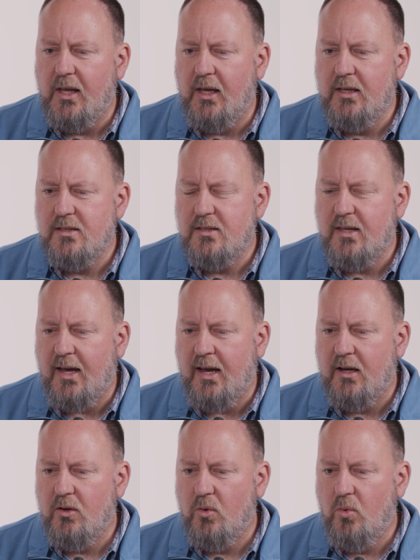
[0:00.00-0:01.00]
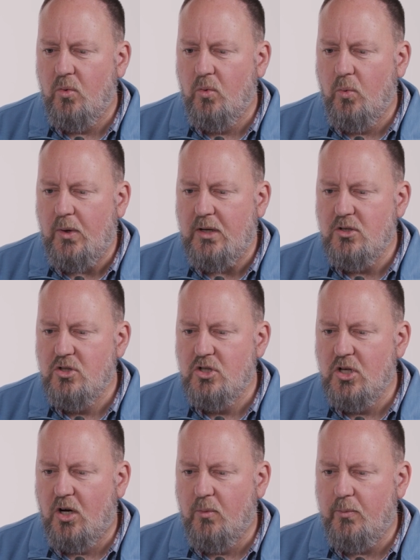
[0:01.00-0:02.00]
is that we
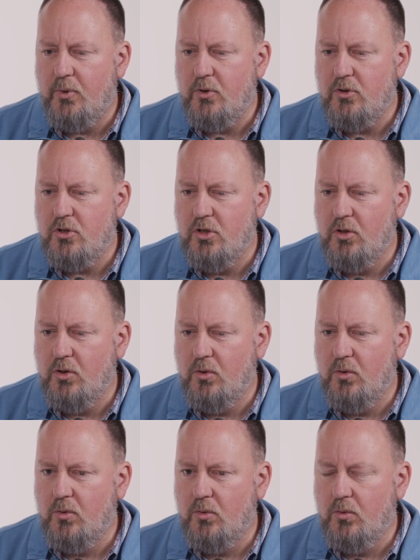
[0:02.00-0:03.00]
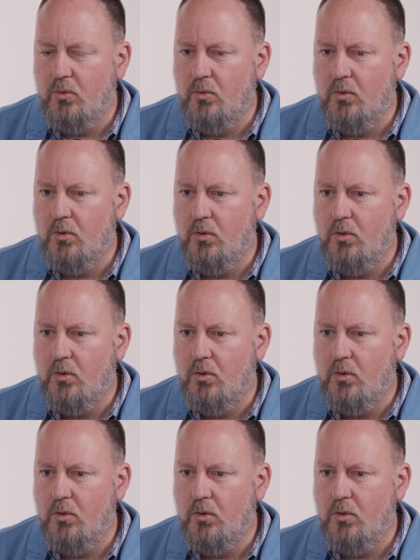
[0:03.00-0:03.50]
jump to